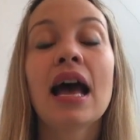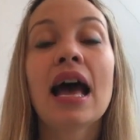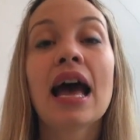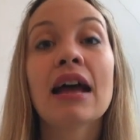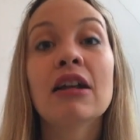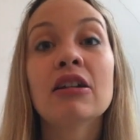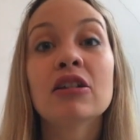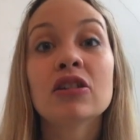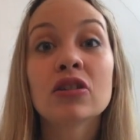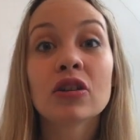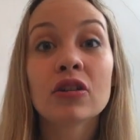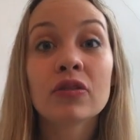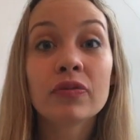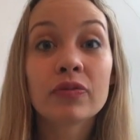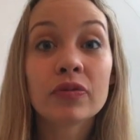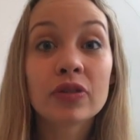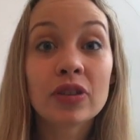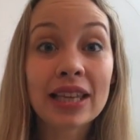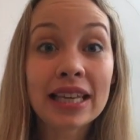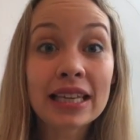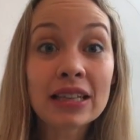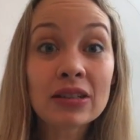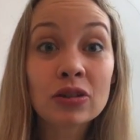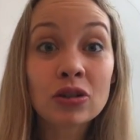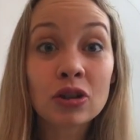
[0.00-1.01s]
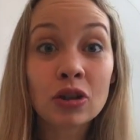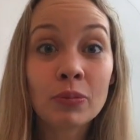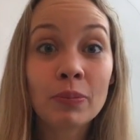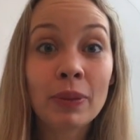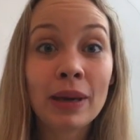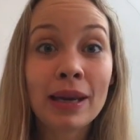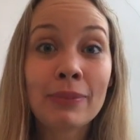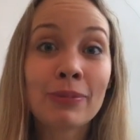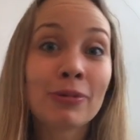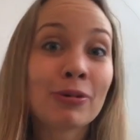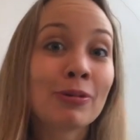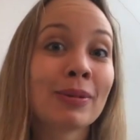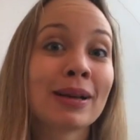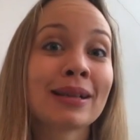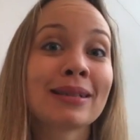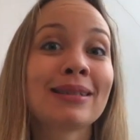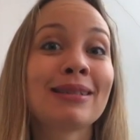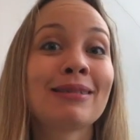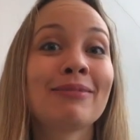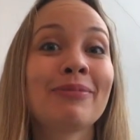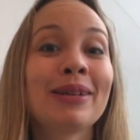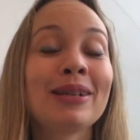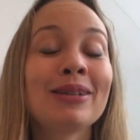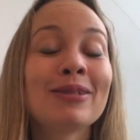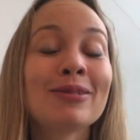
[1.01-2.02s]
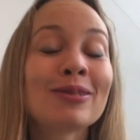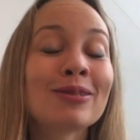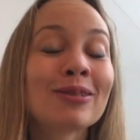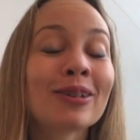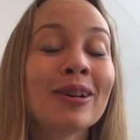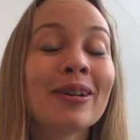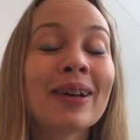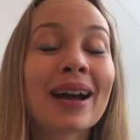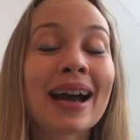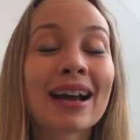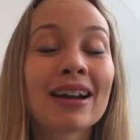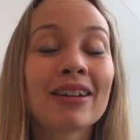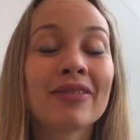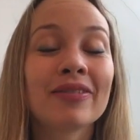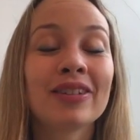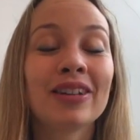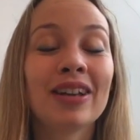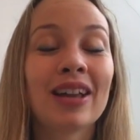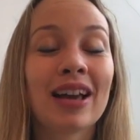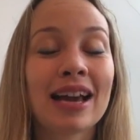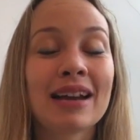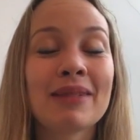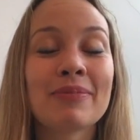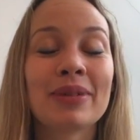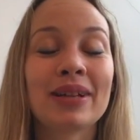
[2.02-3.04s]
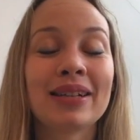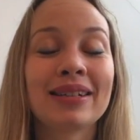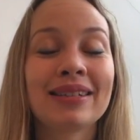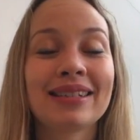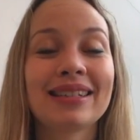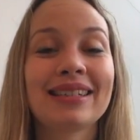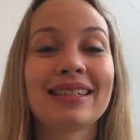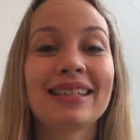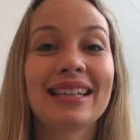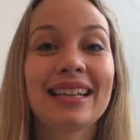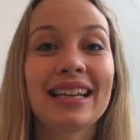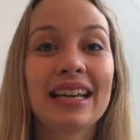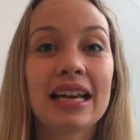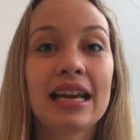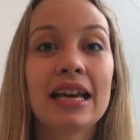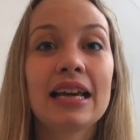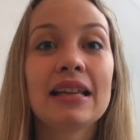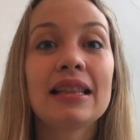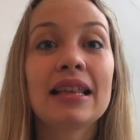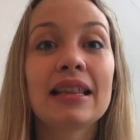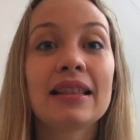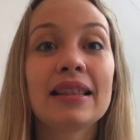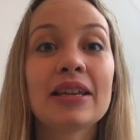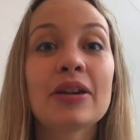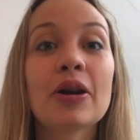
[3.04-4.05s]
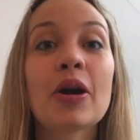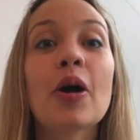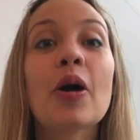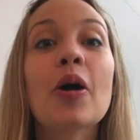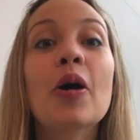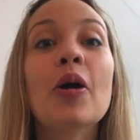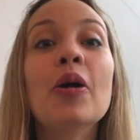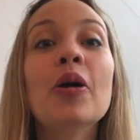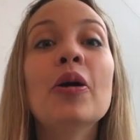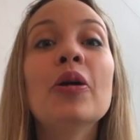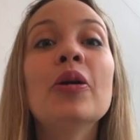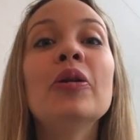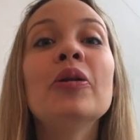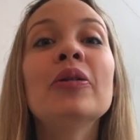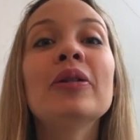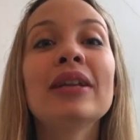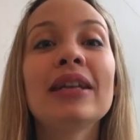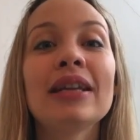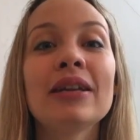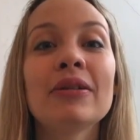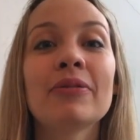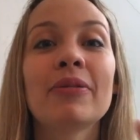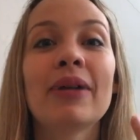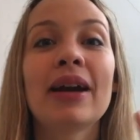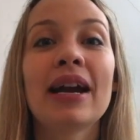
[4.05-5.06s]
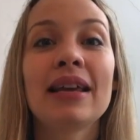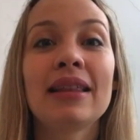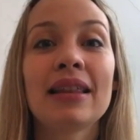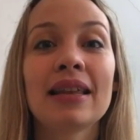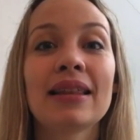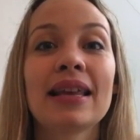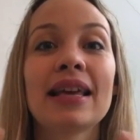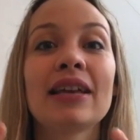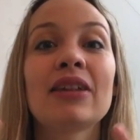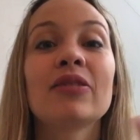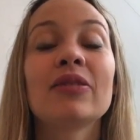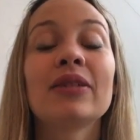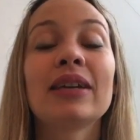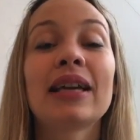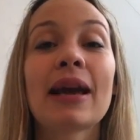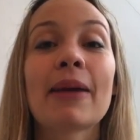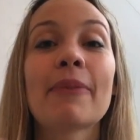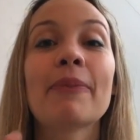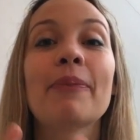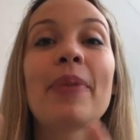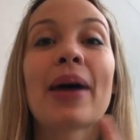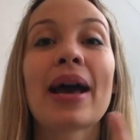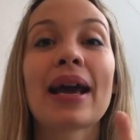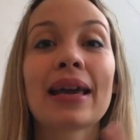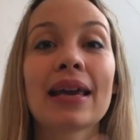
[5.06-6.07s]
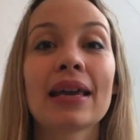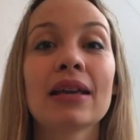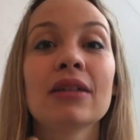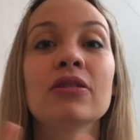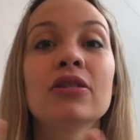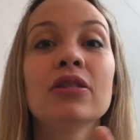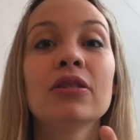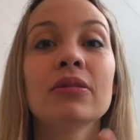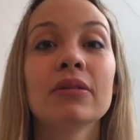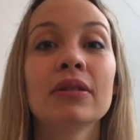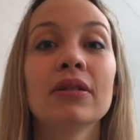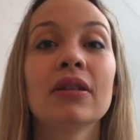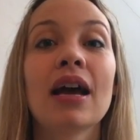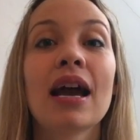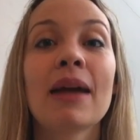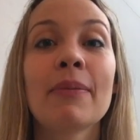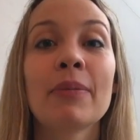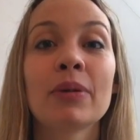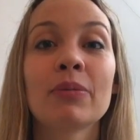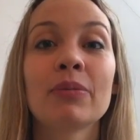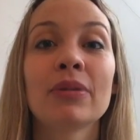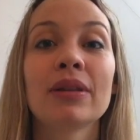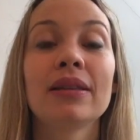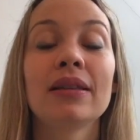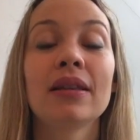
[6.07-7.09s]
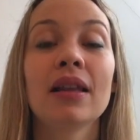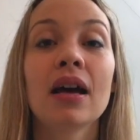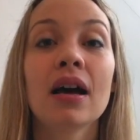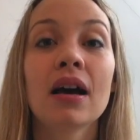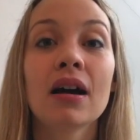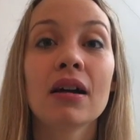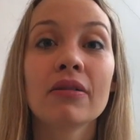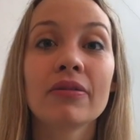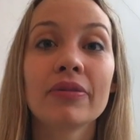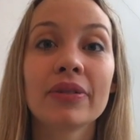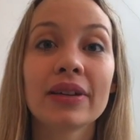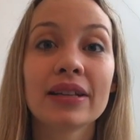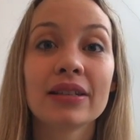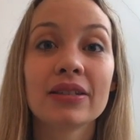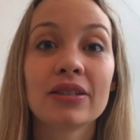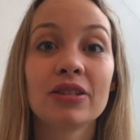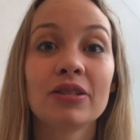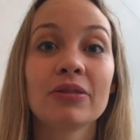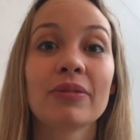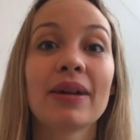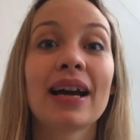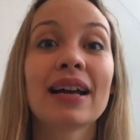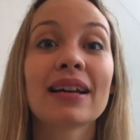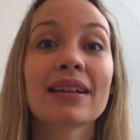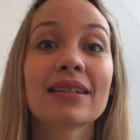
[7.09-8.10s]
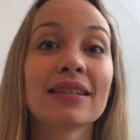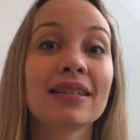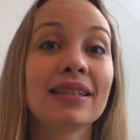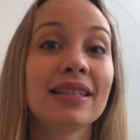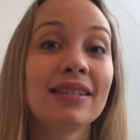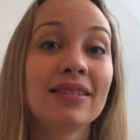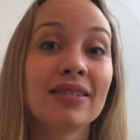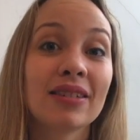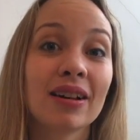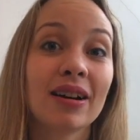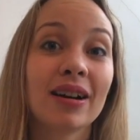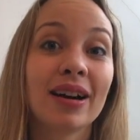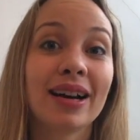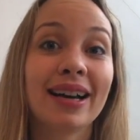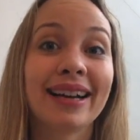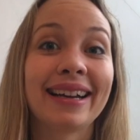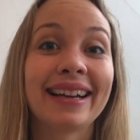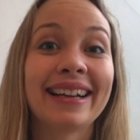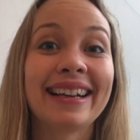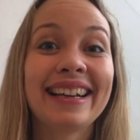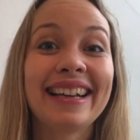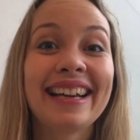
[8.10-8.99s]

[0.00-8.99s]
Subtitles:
And so these two people must have been so out of alignment that the only way that they could get back into alignment with love is to actually die.